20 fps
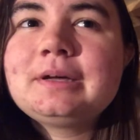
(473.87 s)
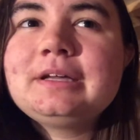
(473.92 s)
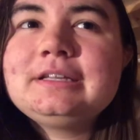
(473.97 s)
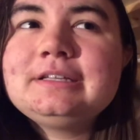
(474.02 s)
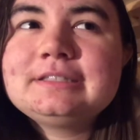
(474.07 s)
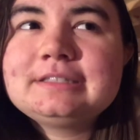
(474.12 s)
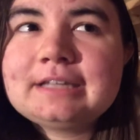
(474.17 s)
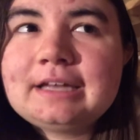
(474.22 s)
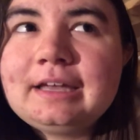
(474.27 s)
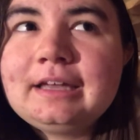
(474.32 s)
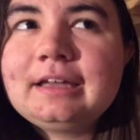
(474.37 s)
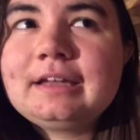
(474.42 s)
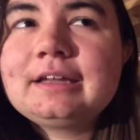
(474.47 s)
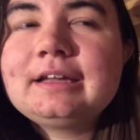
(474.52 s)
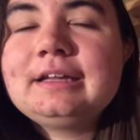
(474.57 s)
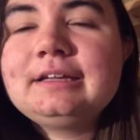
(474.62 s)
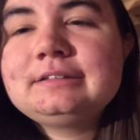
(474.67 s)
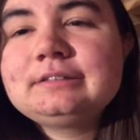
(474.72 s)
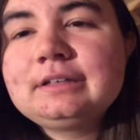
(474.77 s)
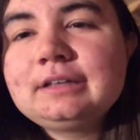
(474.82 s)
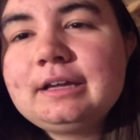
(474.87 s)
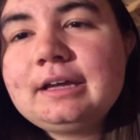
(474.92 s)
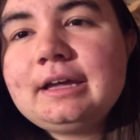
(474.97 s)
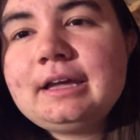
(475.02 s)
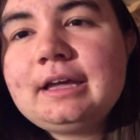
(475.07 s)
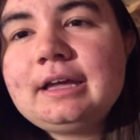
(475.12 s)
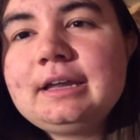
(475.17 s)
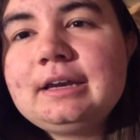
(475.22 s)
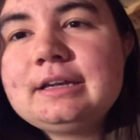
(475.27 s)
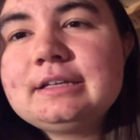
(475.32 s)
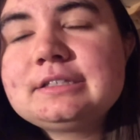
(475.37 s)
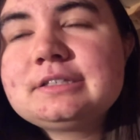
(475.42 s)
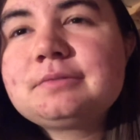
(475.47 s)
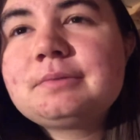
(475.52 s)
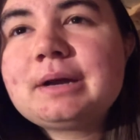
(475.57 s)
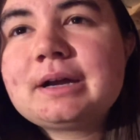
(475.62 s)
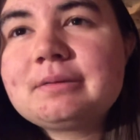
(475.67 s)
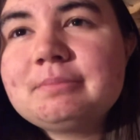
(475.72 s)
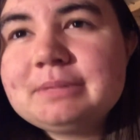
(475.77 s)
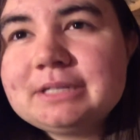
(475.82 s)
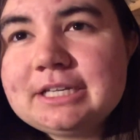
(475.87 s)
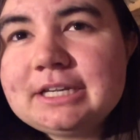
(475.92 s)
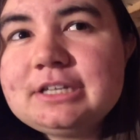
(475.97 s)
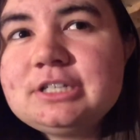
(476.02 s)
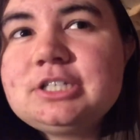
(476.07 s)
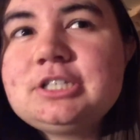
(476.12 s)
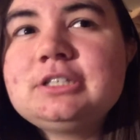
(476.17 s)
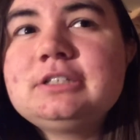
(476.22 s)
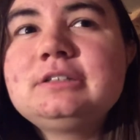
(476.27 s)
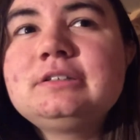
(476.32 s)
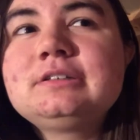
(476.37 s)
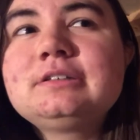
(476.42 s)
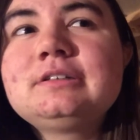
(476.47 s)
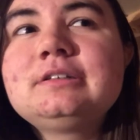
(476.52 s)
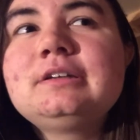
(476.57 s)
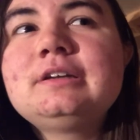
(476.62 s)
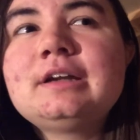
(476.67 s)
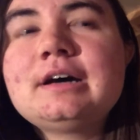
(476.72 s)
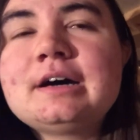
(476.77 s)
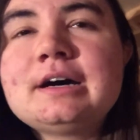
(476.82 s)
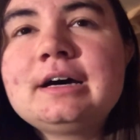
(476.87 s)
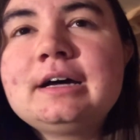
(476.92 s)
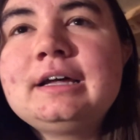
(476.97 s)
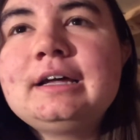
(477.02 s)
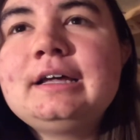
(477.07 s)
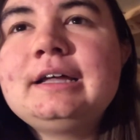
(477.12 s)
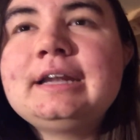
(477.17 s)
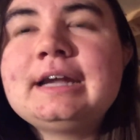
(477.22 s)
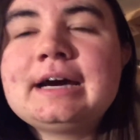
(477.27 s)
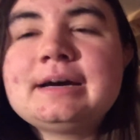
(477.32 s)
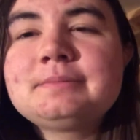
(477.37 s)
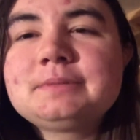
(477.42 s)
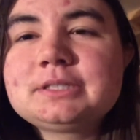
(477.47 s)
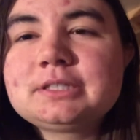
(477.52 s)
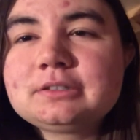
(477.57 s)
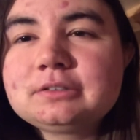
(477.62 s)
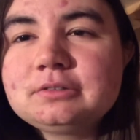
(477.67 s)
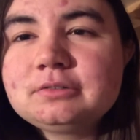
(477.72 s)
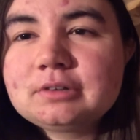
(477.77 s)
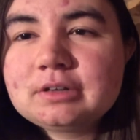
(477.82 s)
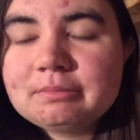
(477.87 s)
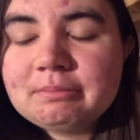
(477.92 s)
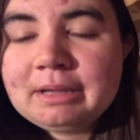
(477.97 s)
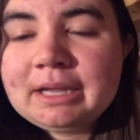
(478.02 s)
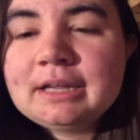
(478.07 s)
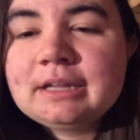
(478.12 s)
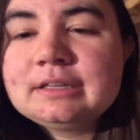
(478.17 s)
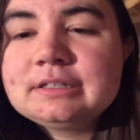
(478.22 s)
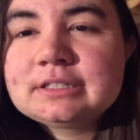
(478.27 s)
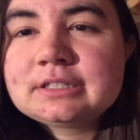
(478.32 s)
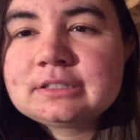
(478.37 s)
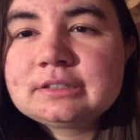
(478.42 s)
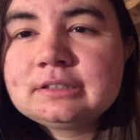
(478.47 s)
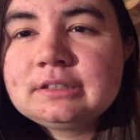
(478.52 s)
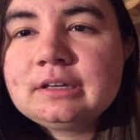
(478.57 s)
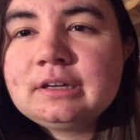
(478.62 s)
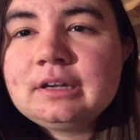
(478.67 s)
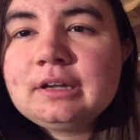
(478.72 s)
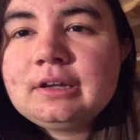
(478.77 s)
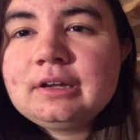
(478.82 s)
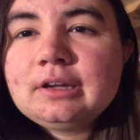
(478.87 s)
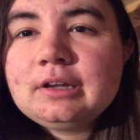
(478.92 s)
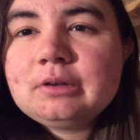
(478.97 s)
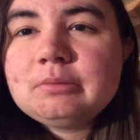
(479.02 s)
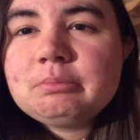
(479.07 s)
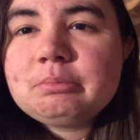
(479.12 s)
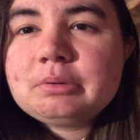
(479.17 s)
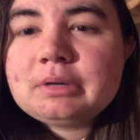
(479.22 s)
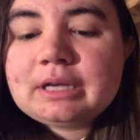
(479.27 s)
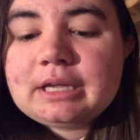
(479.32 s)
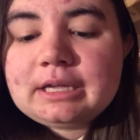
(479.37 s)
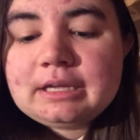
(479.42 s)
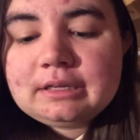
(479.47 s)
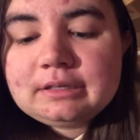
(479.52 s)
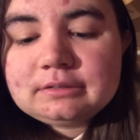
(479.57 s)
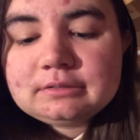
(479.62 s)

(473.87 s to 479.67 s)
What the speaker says: he's saying. And it's a recommendation, not an absolute command. But